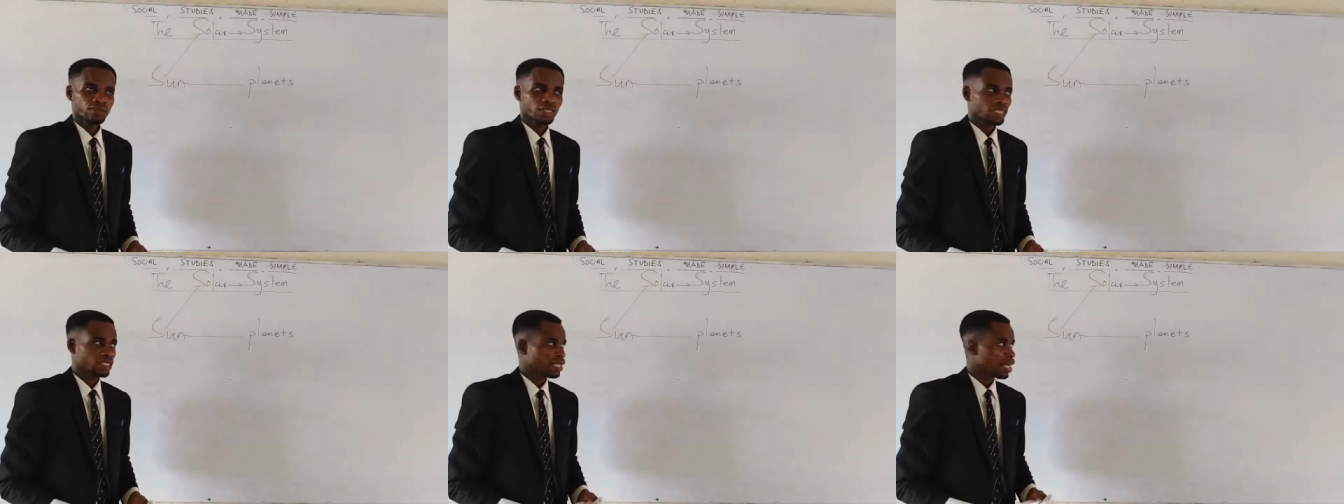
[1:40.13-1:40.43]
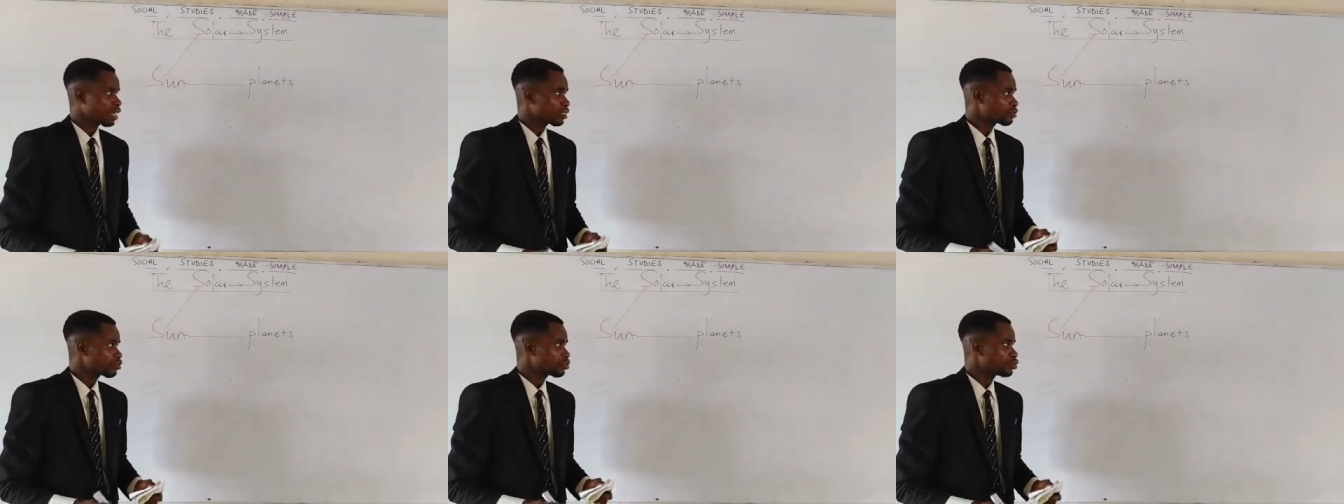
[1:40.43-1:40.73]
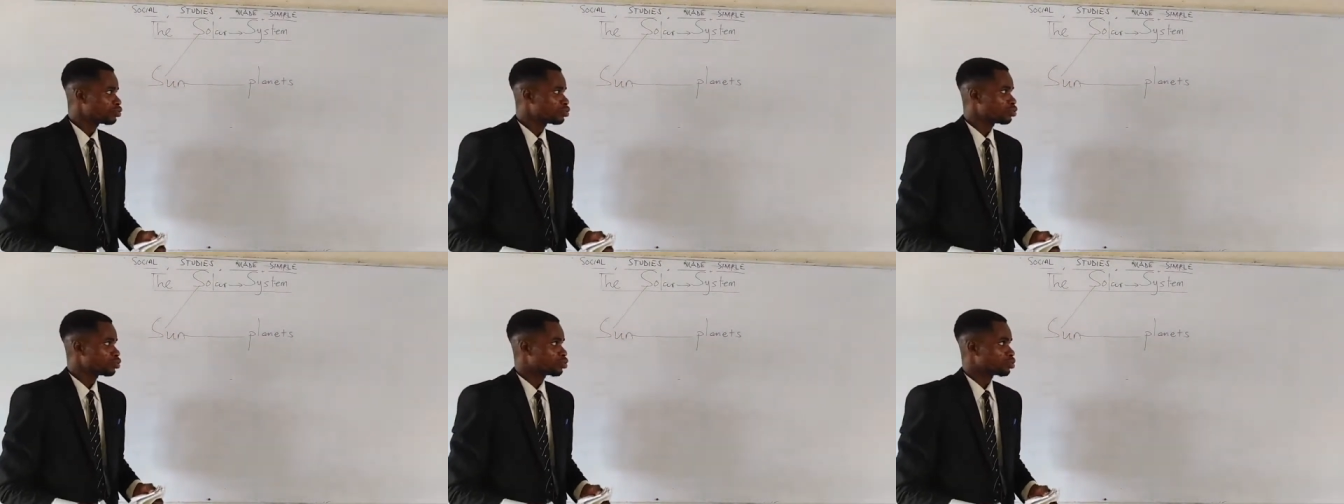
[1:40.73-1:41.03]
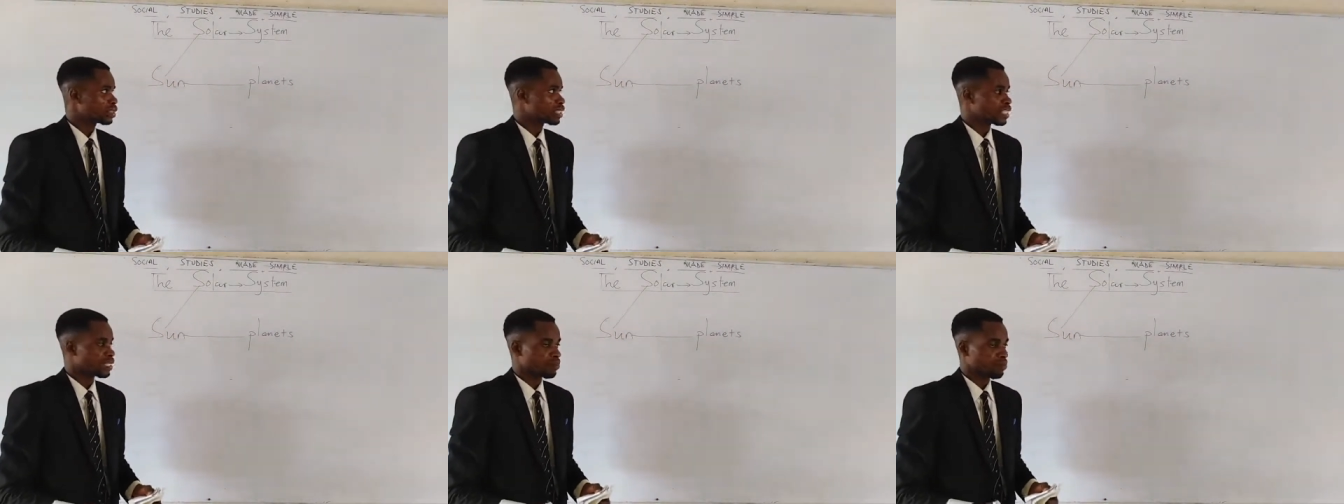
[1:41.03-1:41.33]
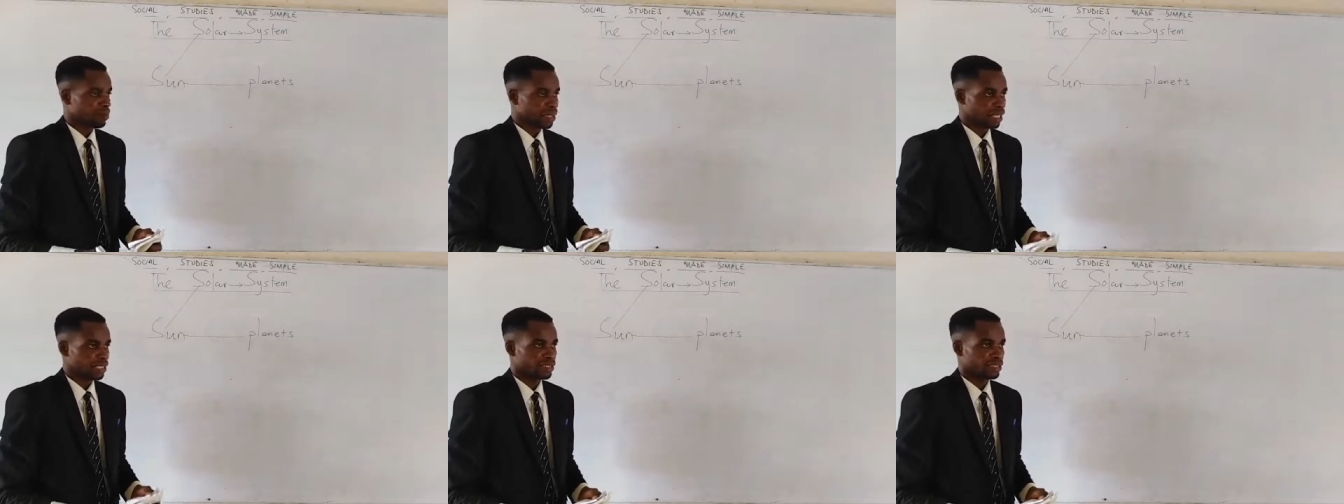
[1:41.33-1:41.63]
It had to do with
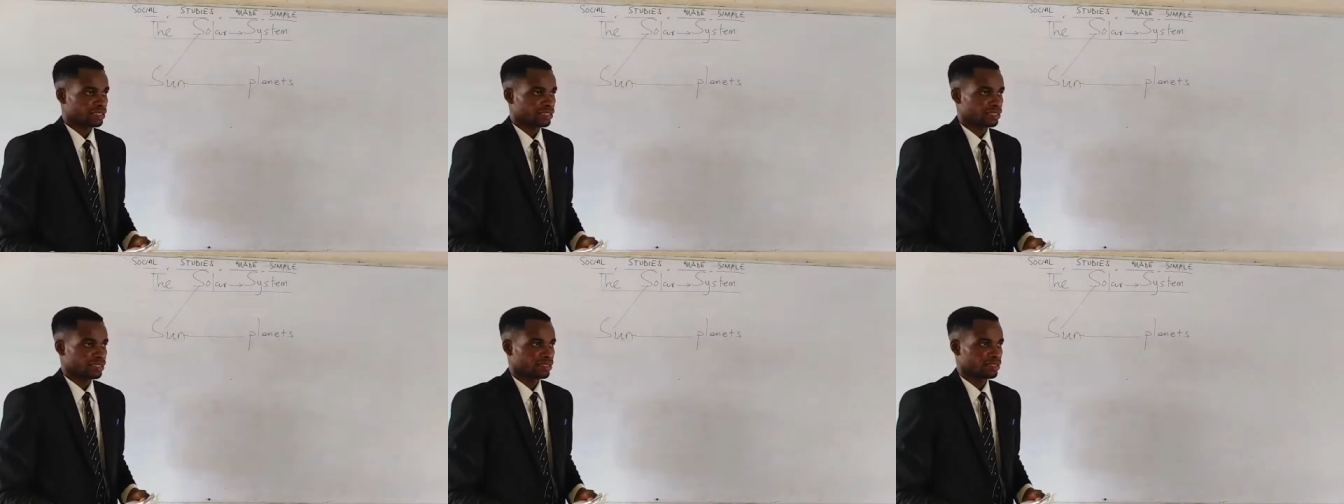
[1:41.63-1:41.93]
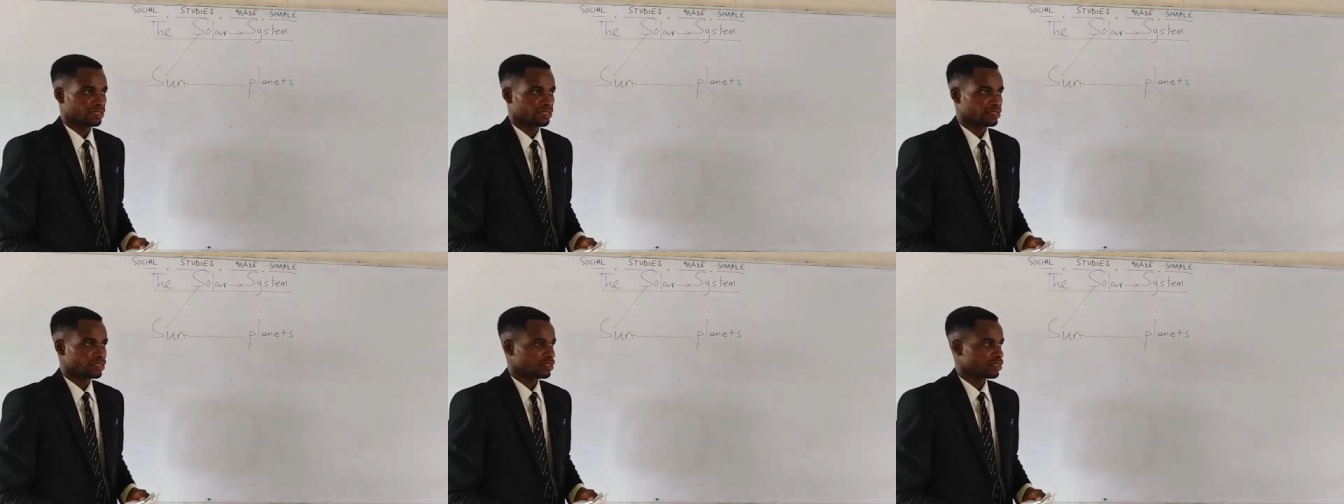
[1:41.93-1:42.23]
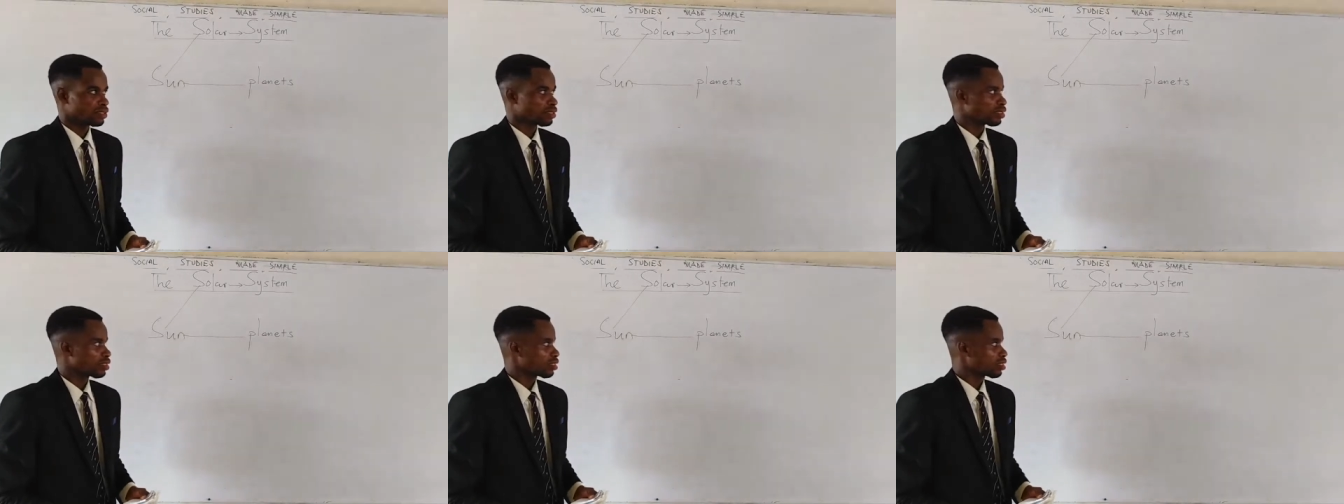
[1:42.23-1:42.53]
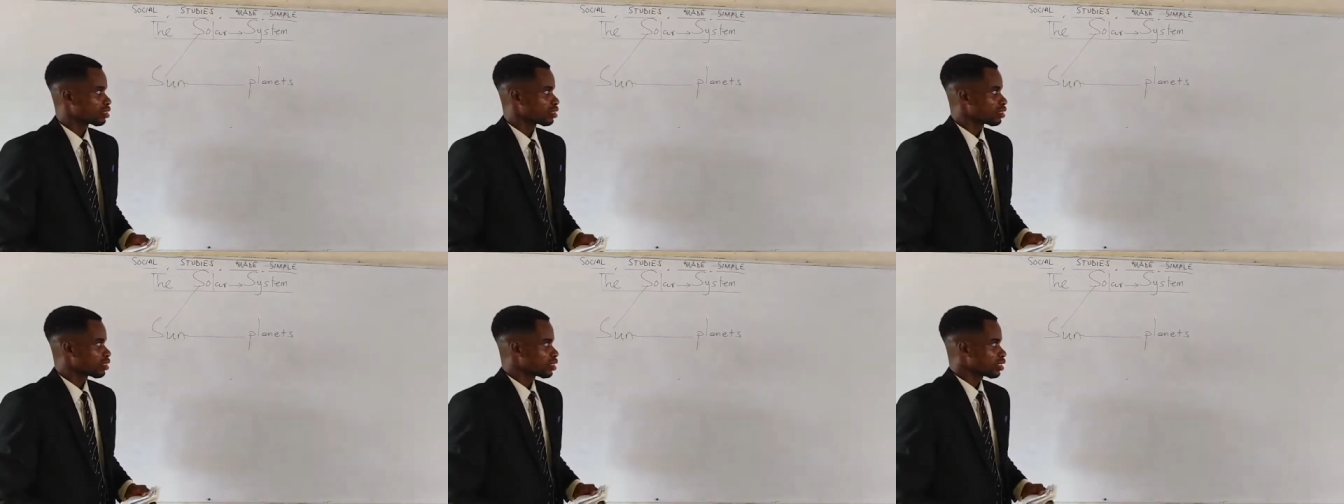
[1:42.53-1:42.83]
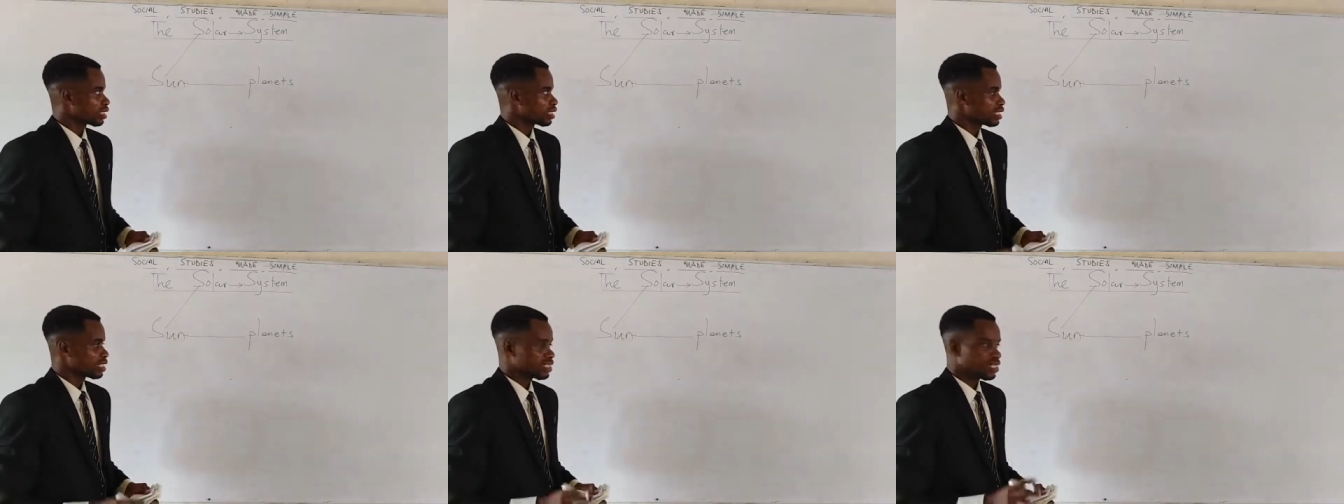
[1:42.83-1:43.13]
the planet.
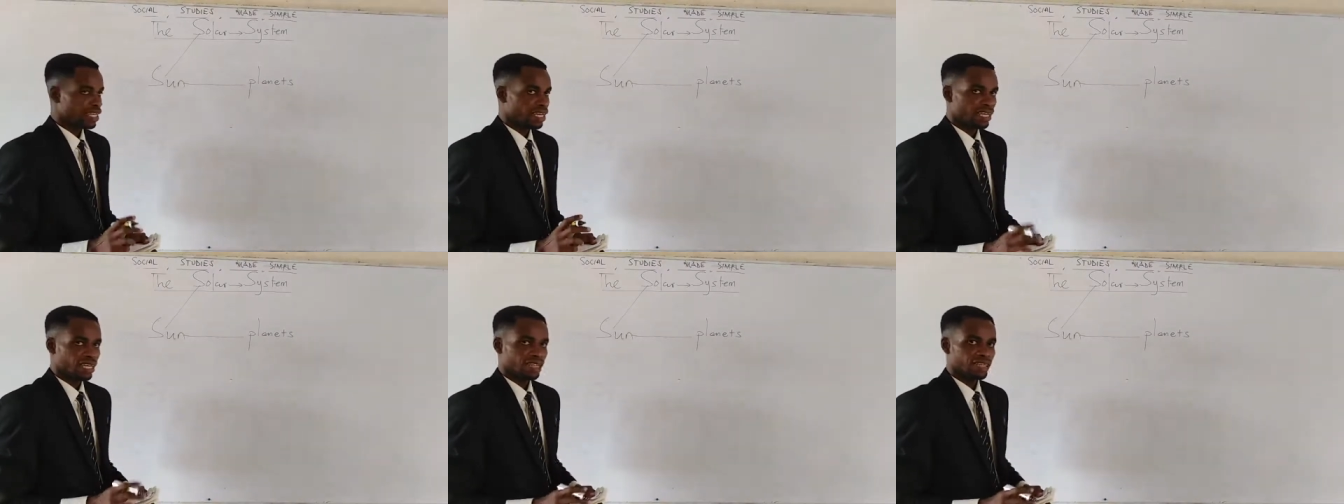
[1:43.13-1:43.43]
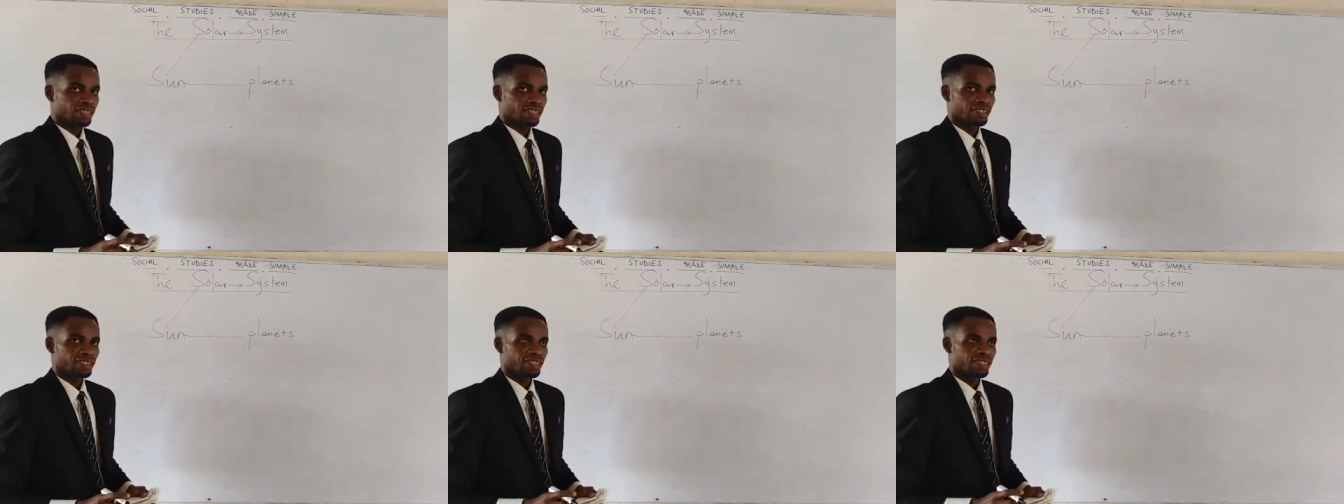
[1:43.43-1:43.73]
Day in,